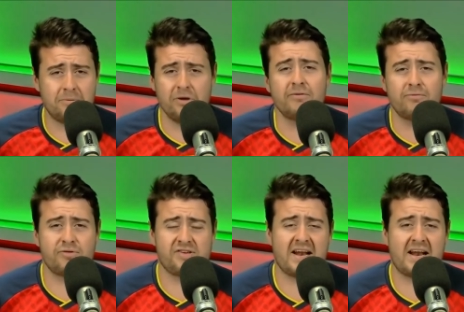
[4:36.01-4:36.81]

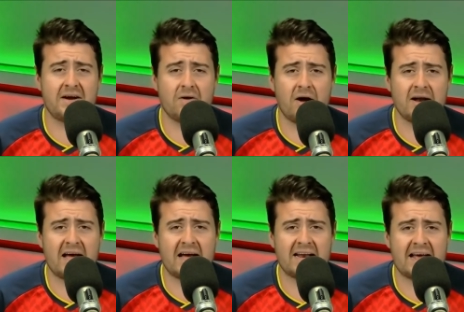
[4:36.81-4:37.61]
Beautiful Saturday night
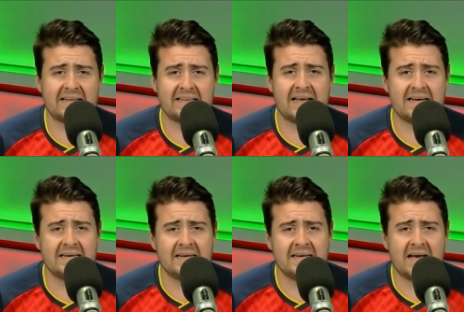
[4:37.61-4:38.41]
at Adelaide,
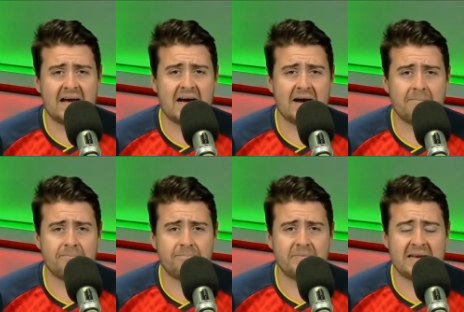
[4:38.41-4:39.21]

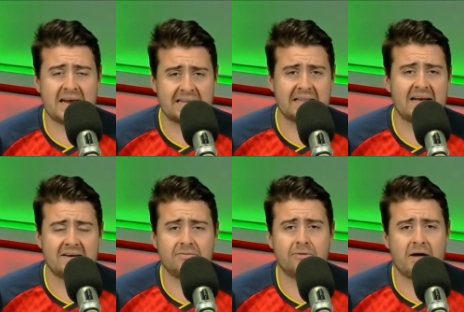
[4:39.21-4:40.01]
um, in
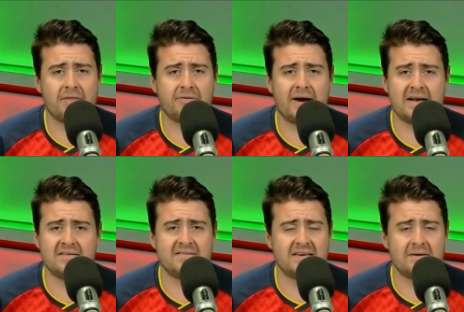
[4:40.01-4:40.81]
Adelaide rather,
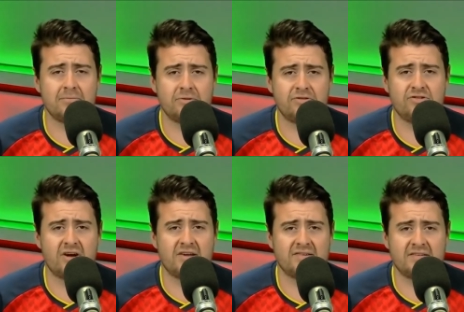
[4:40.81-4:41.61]
and it was
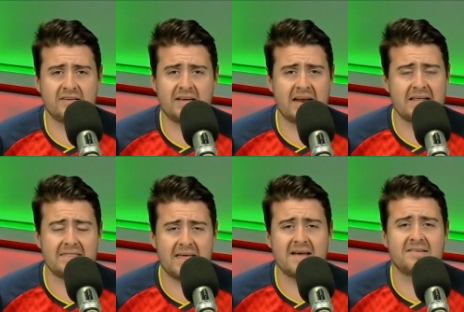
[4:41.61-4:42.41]
just an eight
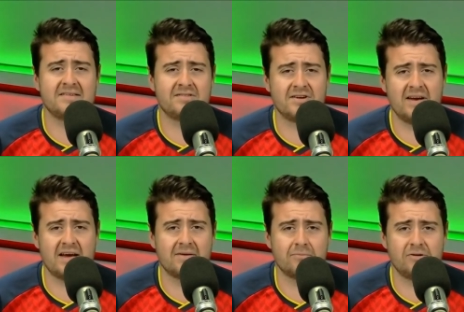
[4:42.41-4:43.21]
thousand
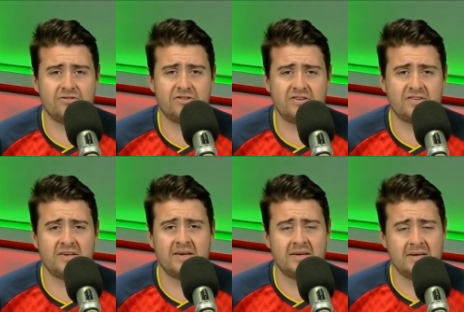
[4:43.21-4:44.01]
turnout, which is
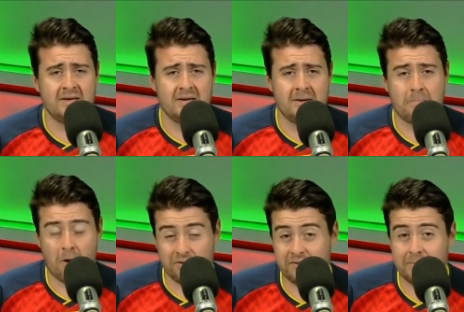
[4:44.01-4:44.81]

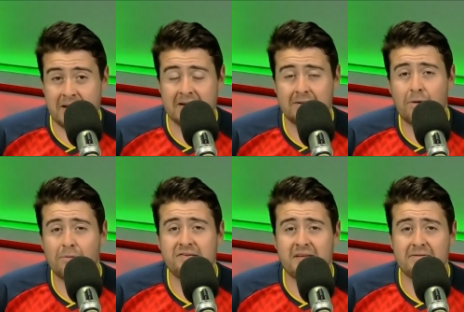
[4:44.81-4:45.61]
possibly our
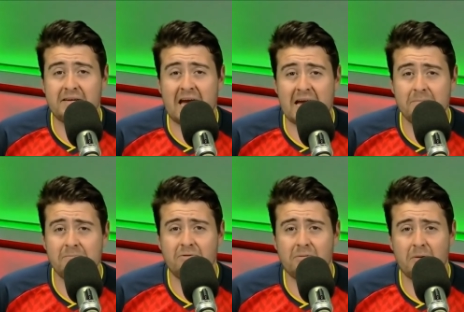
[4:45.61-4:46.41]
lowest ever game
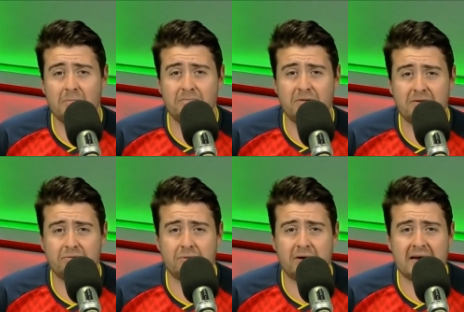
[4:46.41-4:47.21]
for a Melbourne
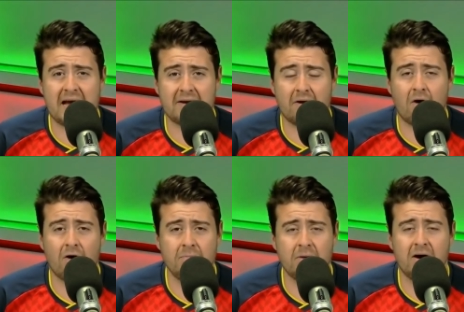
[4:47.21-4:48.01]
victory at
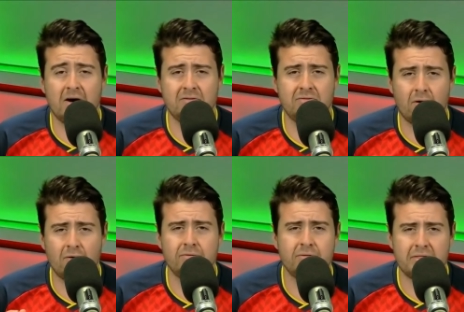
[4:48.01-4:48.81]
home. I
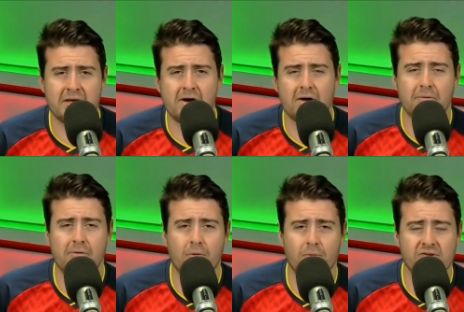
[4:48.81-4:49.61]
don't think I
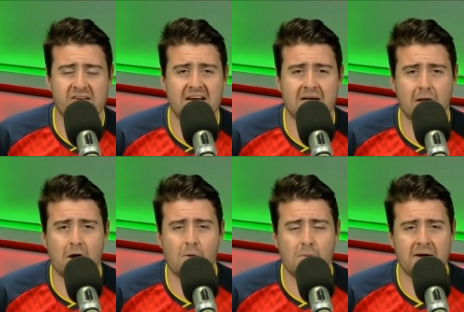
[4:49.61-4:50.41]
recall seeing a
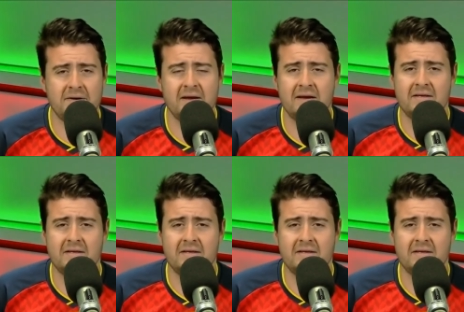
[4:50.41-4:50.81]
lower one,